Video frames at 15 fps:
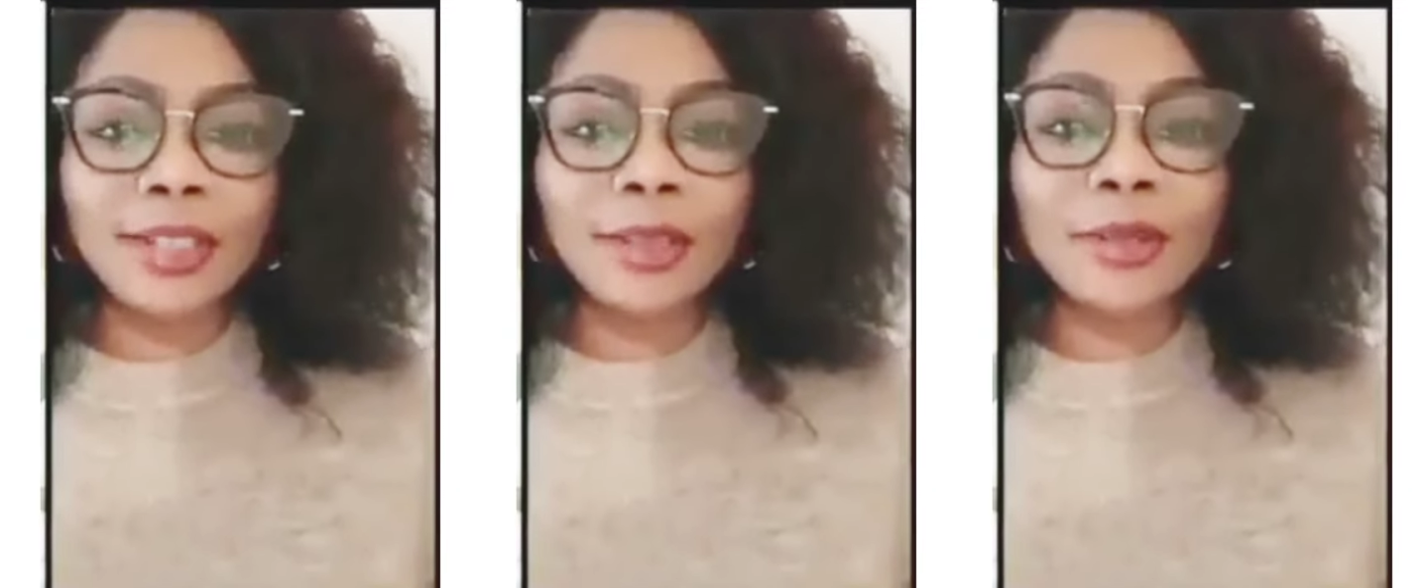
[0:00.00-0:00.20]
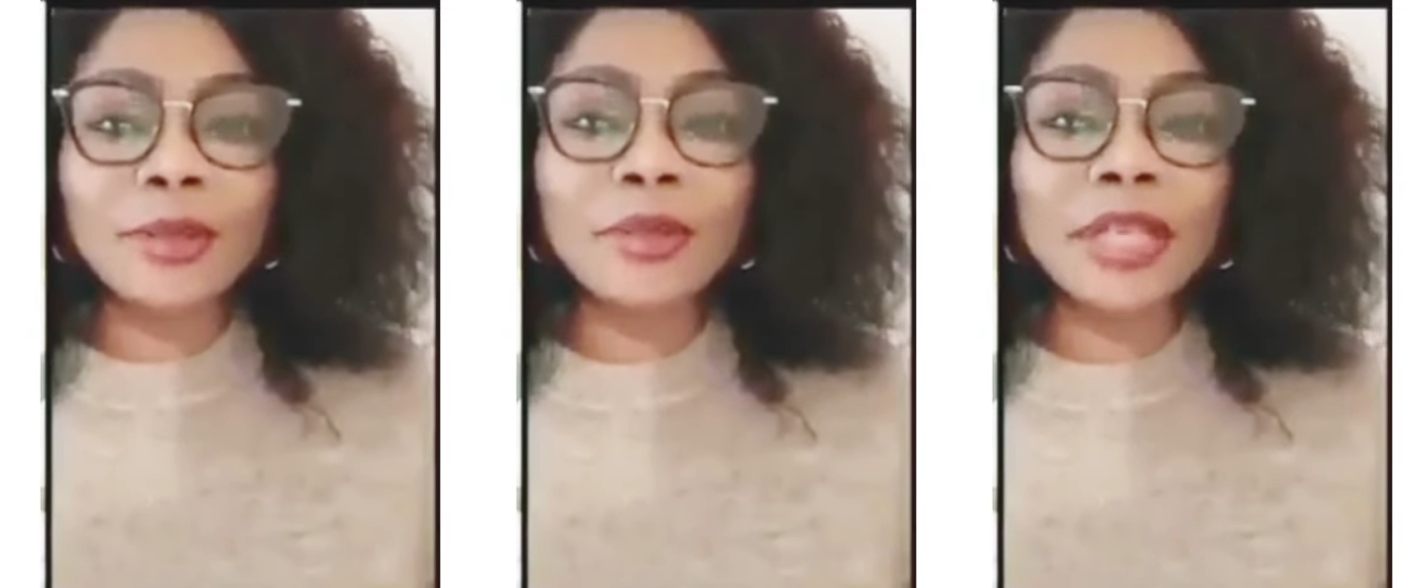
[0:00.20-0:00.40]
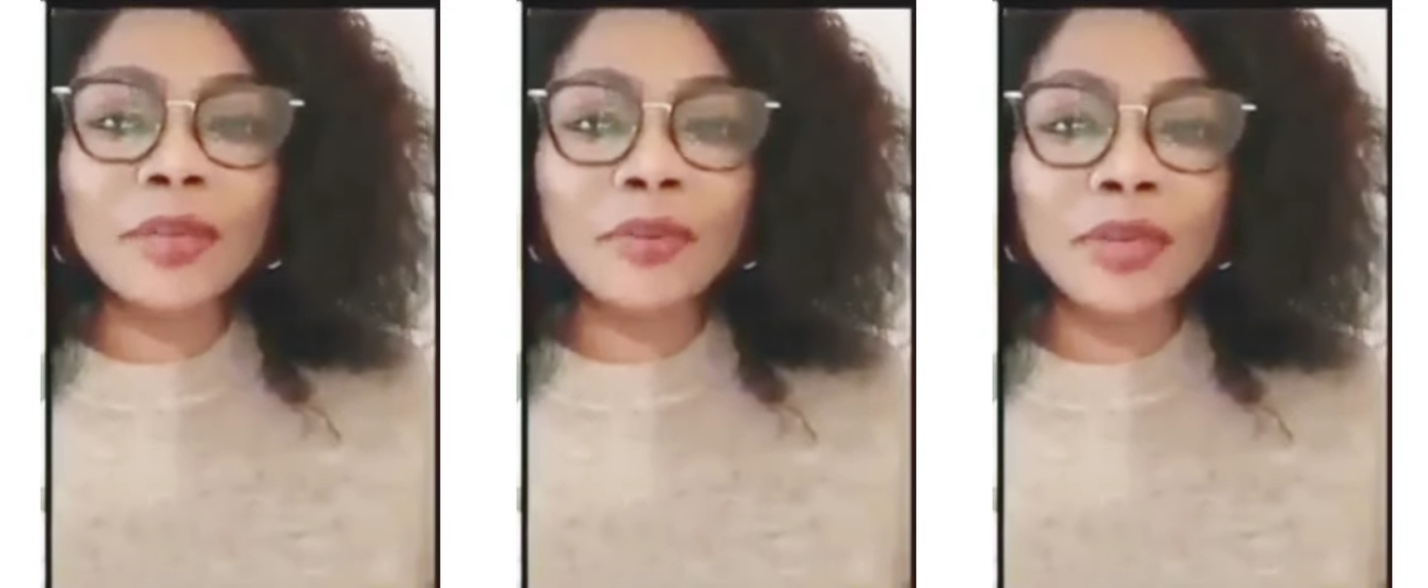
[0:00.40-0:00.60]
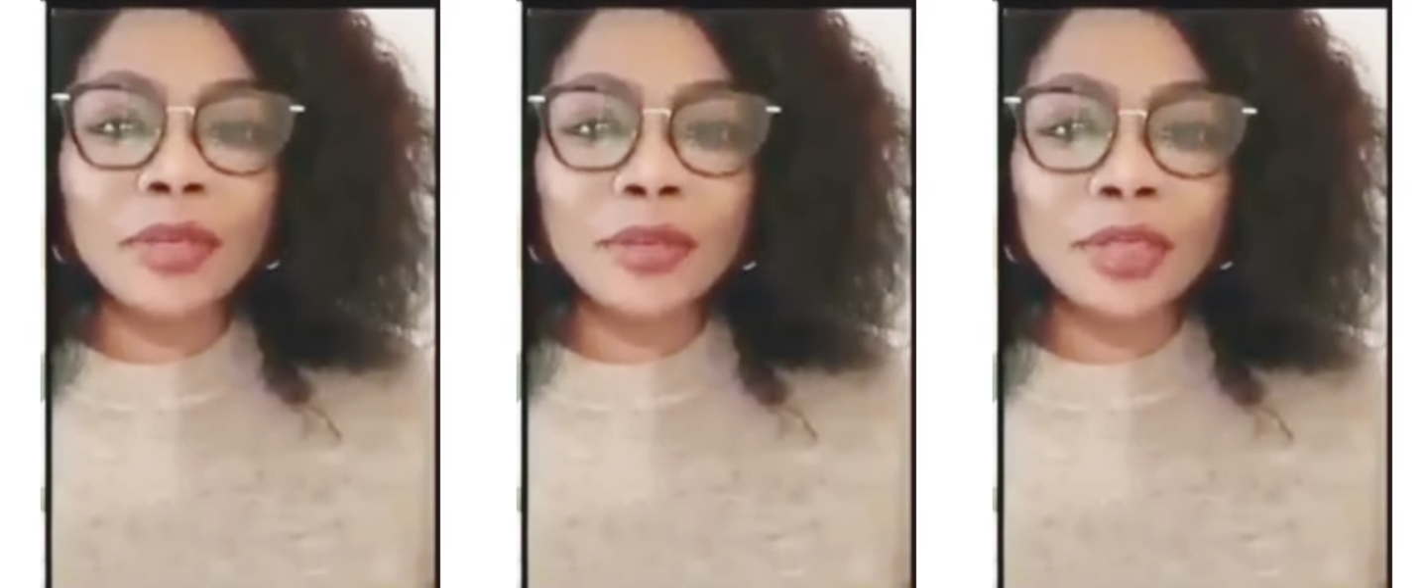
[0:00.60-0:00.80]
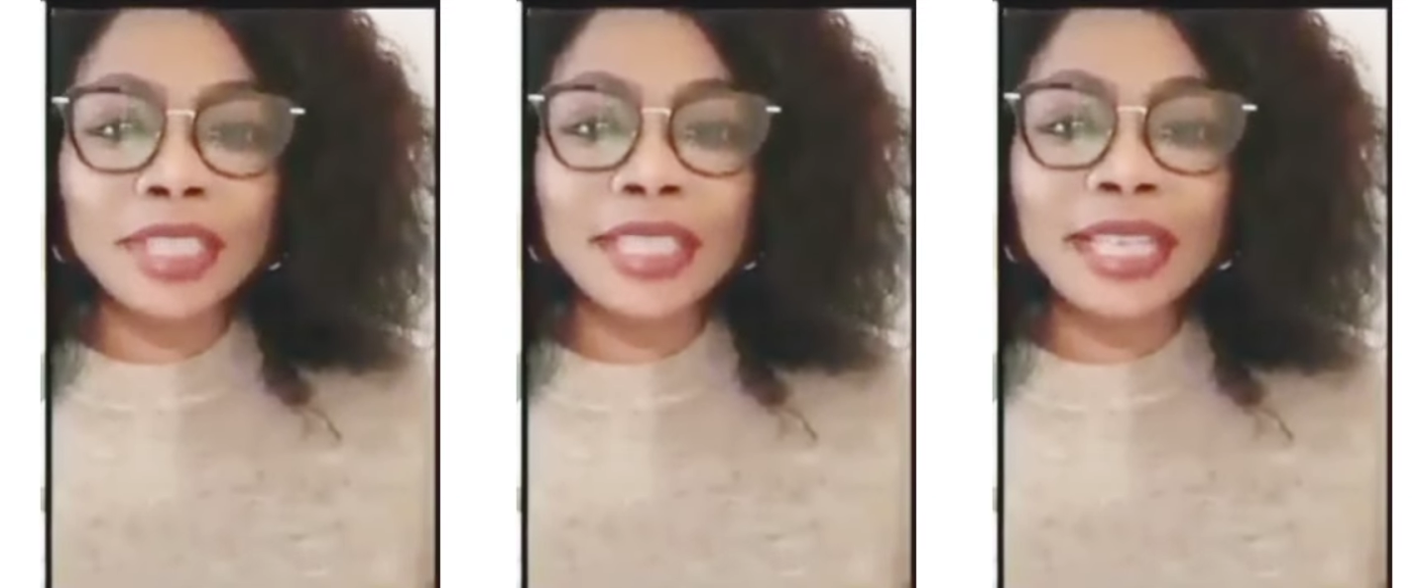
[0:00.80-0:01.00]
Not only a
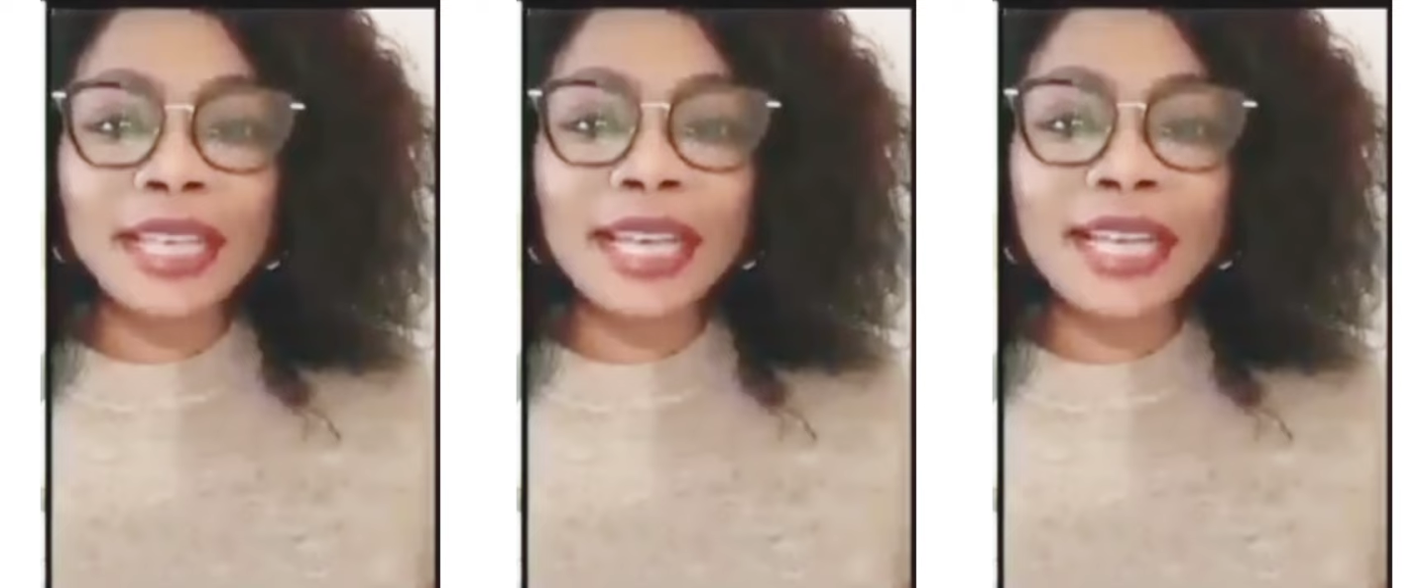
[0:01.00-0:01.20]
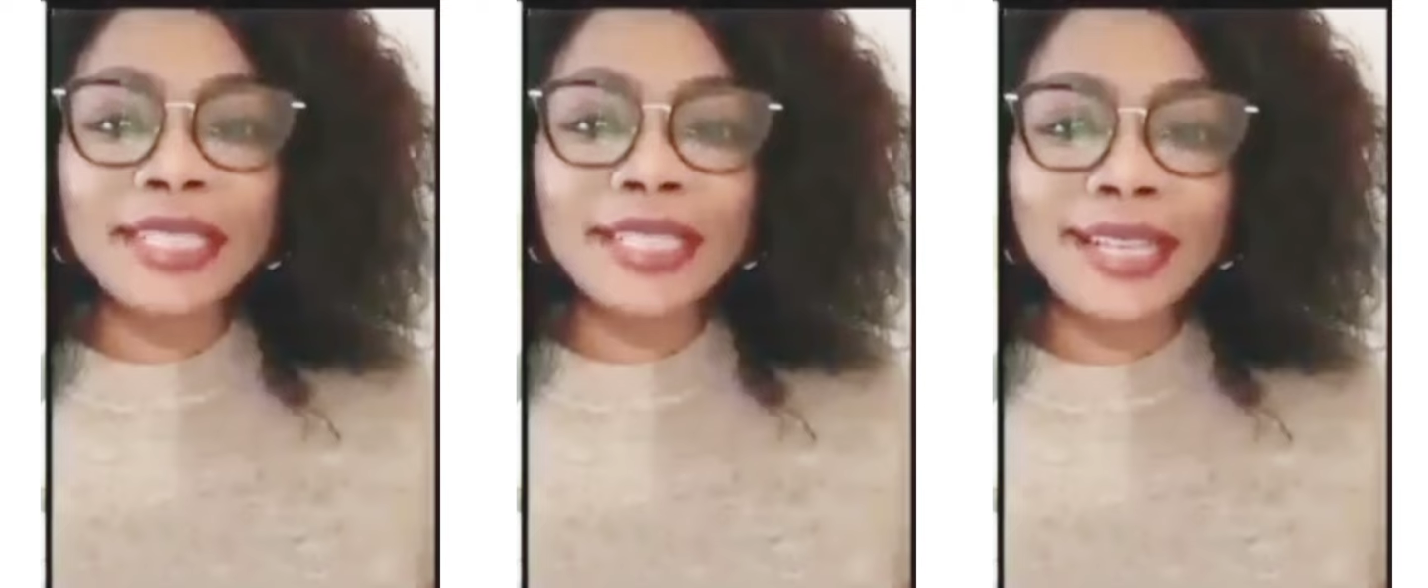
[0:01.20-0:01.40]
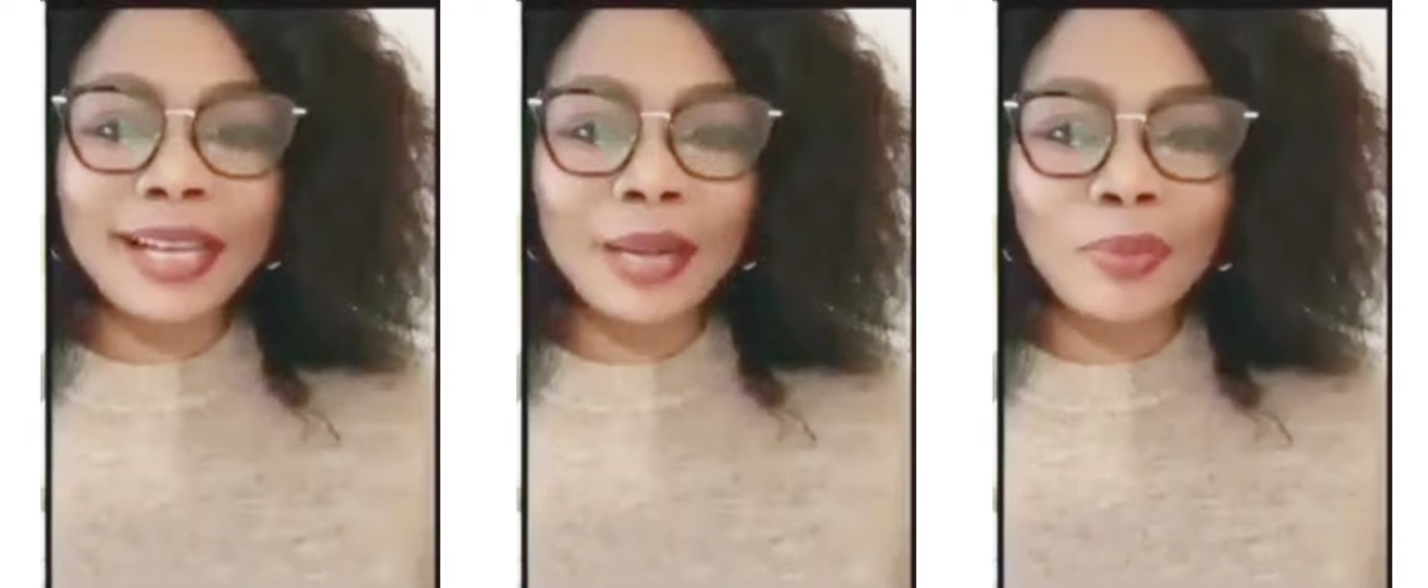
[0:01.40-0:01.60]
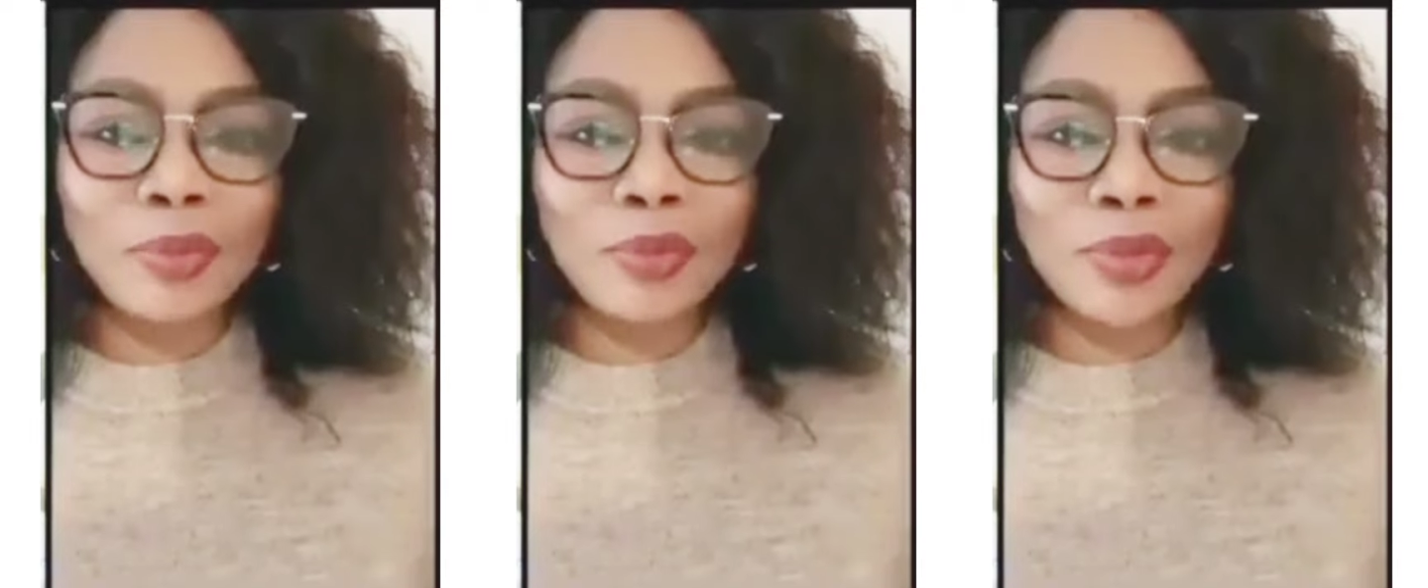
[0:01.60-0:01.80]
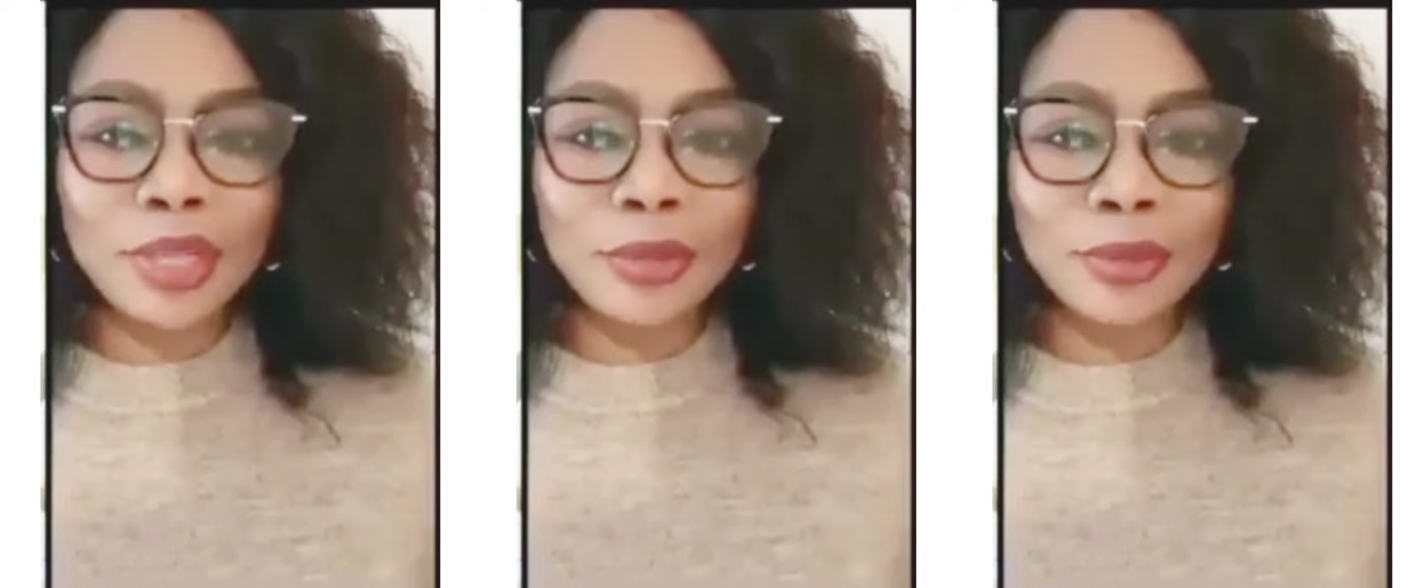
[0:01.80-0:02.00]
widow, she's an
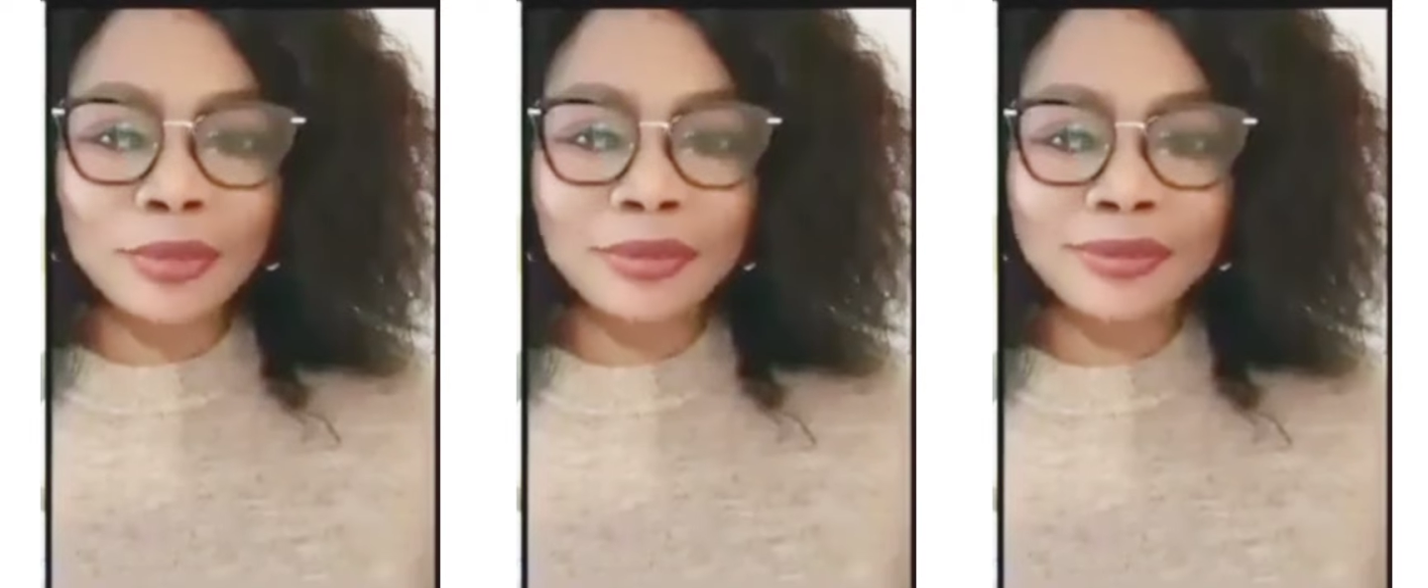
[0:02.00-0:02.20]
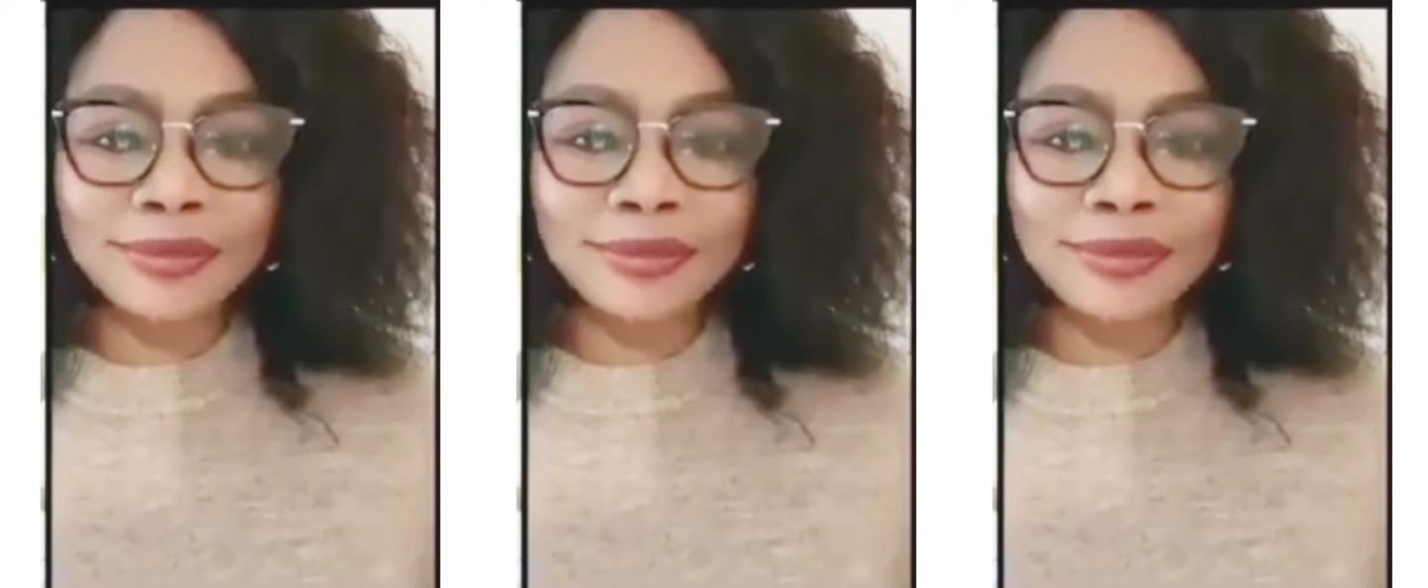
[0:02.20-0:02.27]
handicapped widow.